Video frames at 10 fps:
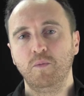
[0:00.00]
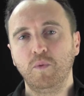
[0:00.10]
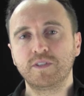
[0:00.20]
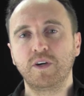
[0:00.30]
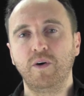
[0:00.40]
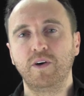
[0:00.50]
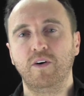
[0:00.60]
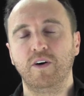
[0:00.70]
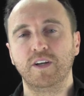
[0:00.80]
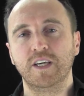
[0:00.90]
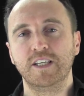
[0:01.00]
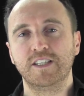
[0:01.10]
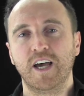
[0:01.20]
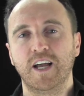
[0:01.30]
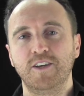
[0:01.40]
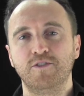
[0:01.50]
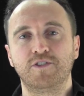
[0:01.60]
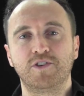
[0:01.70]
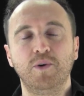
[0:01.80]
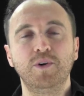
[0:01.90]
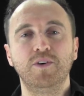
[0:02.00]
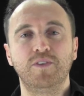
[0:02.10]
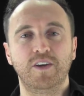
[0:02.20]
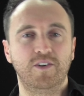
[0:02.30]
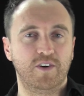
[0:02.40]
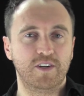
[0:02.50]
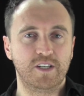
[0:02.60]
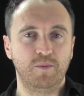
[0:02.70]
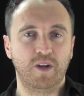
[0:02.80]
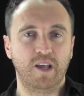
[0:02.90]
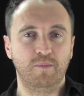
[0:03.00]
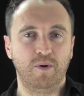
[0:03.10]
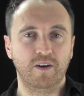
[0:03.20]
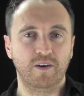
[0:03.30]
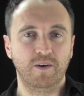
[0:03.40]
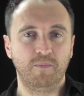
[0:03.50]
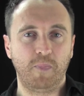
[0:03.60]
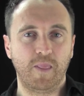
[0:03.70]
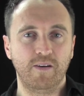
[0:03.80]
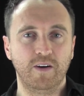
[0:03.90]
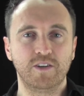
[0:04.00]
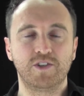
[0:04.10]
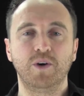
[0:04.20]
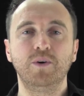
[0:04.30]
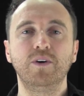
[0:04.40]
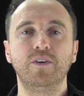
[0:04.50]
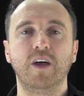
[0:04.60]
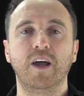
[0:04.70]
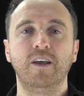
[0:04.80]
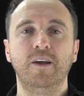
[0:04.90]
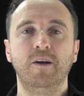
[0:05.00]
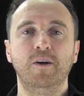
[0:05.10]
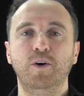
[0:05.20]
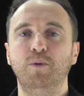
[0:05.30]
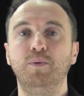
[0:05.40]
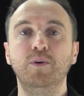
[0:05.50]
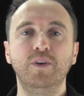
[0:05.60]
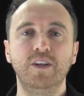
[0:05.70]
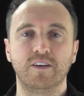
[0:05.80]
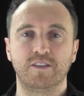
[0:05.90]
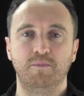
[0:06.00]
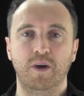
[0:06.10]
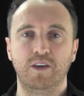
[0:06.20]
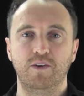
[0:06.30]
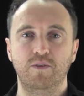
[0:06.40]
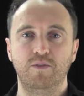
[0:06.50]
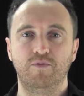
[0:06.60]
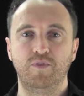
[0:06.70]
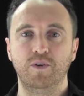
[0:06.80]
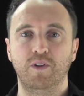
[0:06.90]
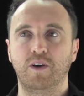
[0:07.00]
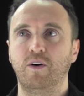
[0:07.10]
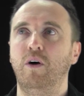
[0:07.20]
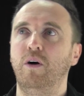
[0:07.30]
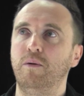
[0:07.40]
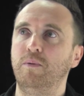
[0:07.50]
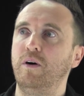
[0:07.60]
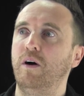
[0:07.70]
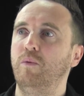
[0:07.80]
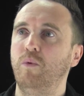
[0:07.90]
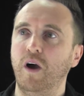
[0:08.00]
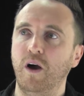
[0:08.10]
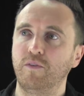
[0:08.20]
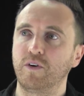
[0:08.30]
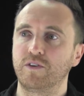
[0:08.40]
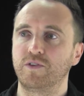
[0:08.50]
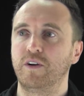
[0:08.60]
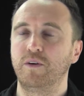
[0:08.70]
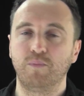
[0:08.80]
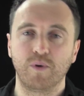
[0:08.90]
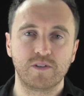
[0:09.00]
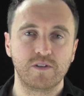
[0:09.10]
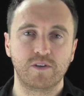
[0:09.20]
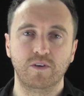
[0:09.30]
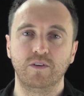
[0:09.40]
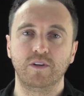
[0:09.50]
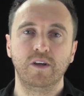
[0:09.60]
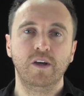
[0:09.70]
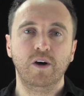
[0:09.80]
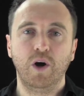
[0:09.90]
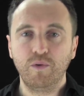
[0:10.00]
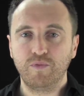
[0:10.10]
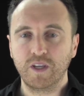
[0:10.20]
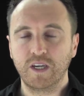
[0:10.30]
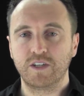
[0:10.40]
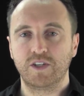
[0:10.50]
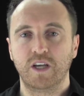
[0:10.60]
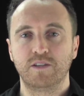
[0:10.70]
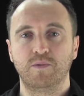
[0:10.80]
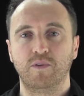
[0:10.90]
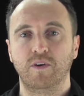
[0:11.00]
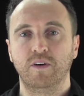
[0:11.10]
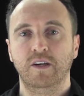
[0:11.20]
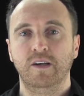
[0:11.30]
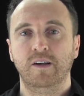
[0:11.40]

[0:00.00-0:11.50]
What's going on is that you're showing her that you're not intimidated by her Right? You're showing her that her beauty doesn't make you feel like, oh, oh, wow, I've got to try to impress this girl and hopefully get a chance with her.